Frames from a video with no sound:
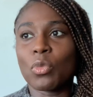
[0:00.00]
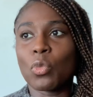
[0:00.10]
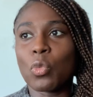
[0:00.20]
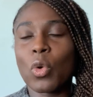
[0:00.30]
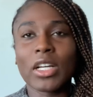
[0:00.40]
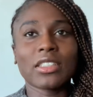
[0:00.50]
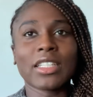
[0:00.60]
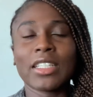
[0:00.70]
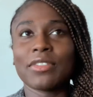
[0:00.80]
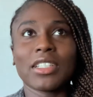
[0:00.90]
What
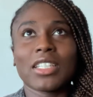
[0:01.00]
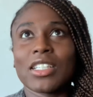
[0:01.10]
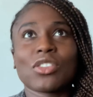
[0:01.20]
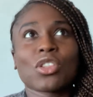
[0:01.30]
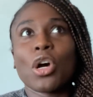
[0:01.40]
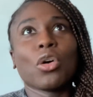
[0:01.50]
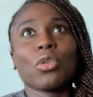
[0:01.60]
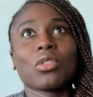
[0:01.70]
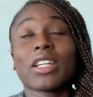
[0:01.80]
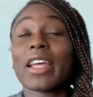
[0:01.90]
even is
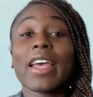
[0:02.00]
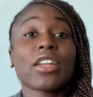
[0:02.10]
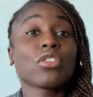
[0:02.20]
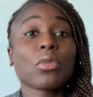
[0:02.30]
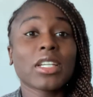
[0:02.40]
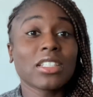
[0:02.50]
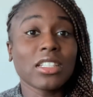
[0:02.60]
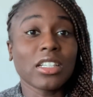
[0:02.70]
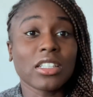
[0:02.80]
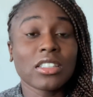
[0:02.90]
code? Like, I had no
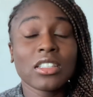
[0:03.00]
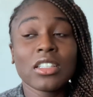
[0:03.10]
idea